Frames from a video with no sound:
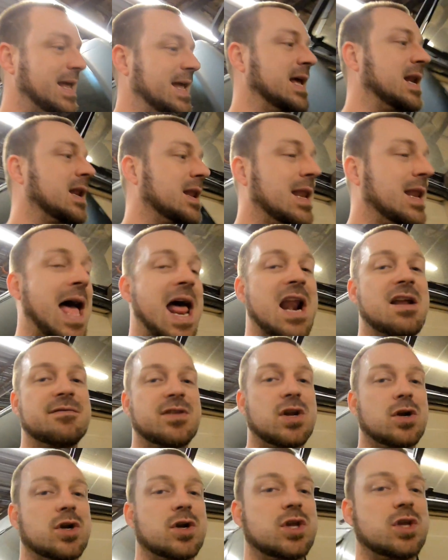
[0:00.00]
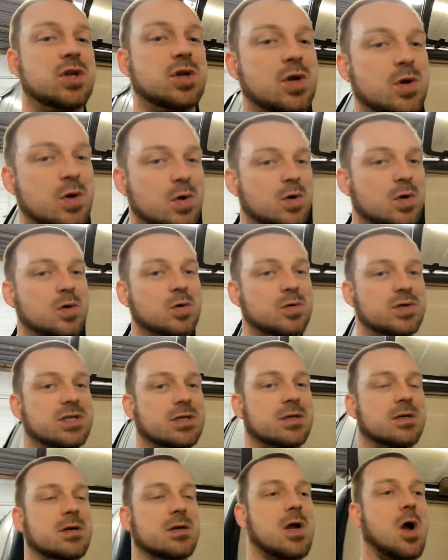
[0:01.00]
In a lot of your
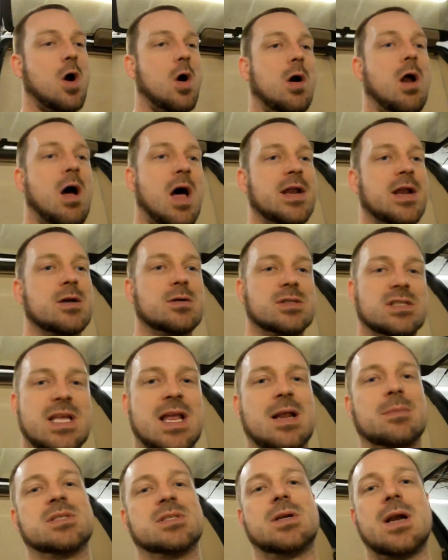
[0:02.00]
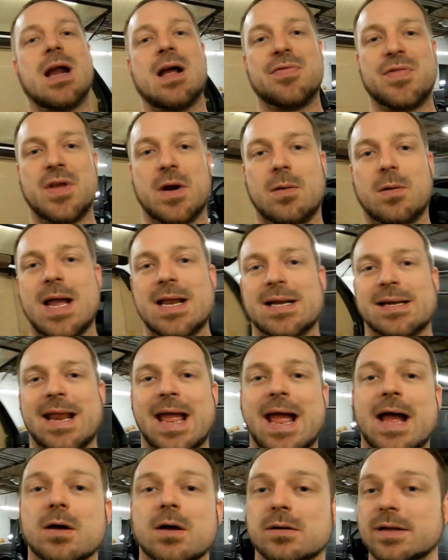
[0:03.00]
huge car audio setups that are out there right
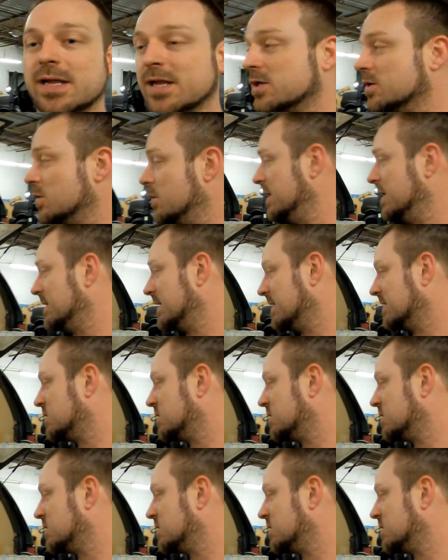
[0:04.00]
now, including